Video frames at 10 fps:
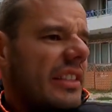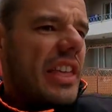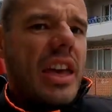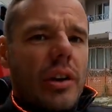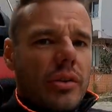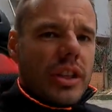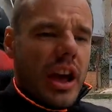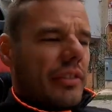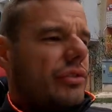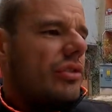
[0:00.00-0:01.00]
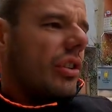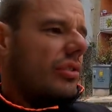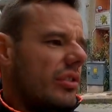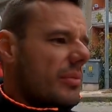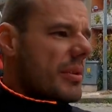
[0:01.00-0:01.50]
then I already have to go
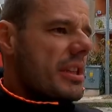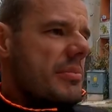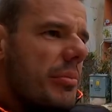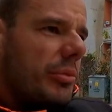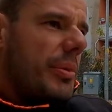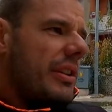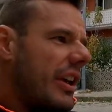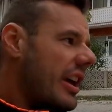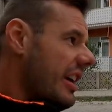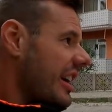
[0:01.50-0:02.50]
to the minimum speed.